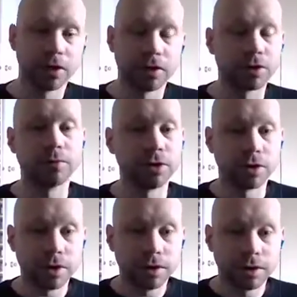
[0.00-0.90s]
of the
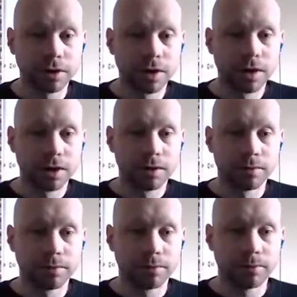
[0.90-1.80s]
community.
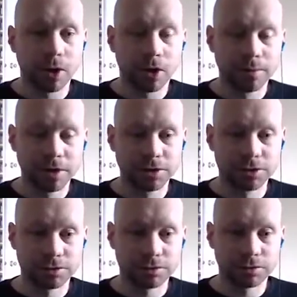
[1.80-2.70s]
By all
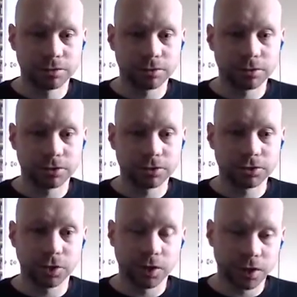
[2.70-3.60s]
means,
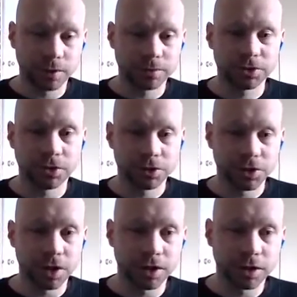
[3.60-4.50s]
join up, start
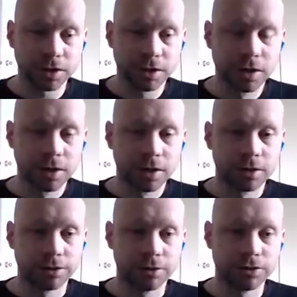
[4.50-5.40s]
talking.
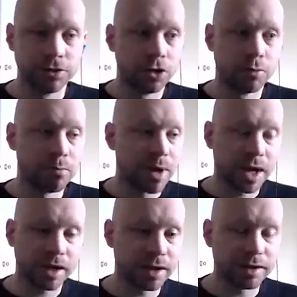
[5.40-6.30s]
There's no
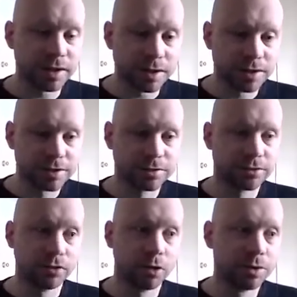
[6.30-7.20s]
bad ideas.
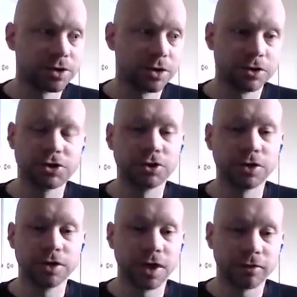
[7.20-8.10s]
Nobody's going to shoot
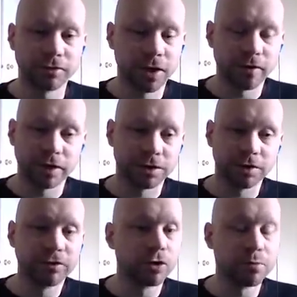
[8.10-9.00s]
you down for having a
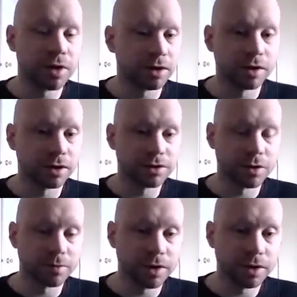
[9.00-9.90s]
different opinion on
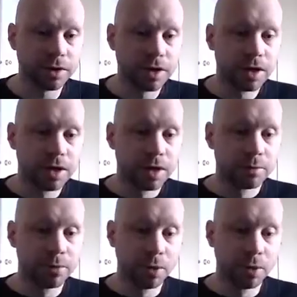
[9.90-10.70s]
something. Be